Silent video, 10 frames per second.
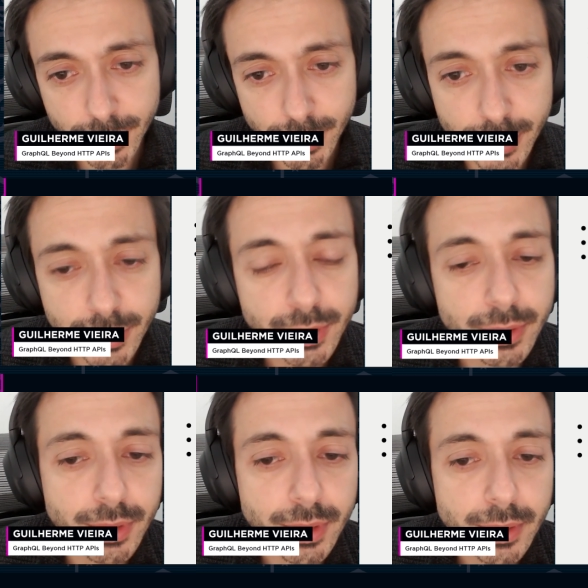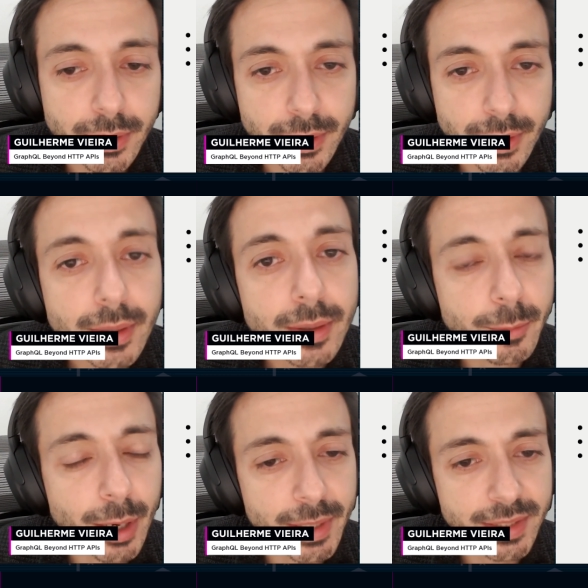to
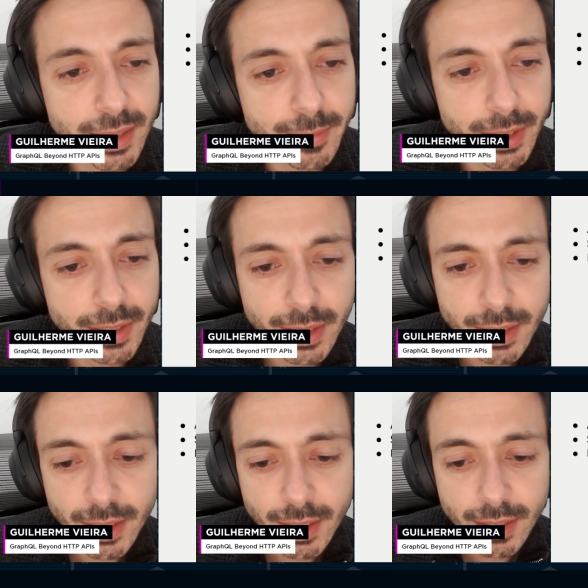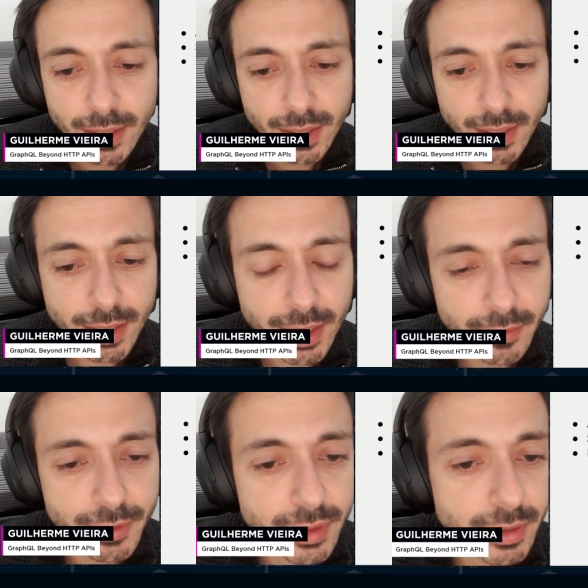WebAssembly, it
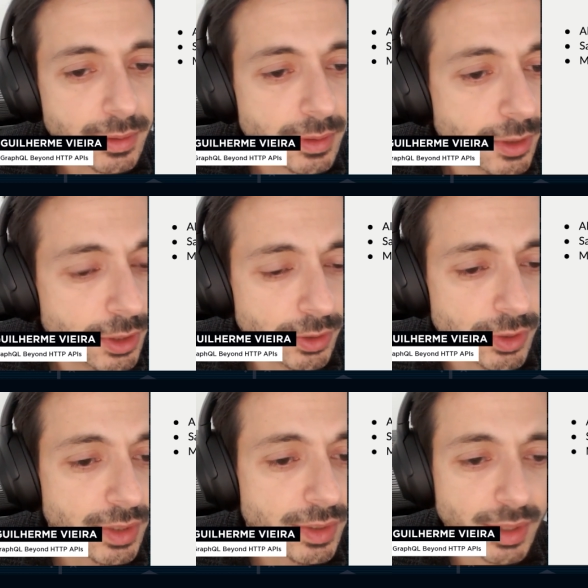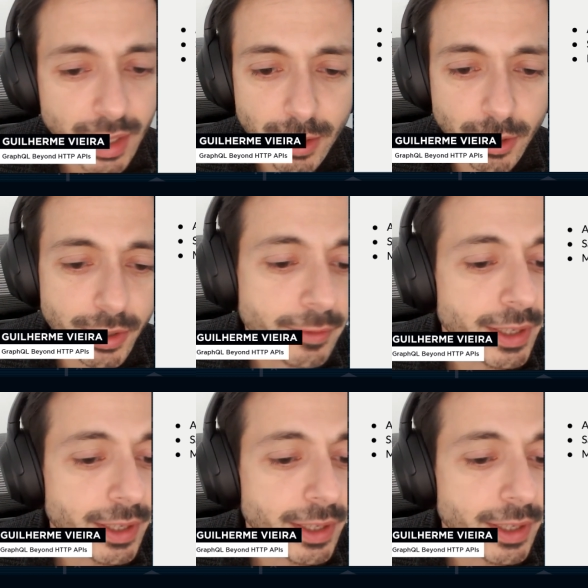gives users a lot of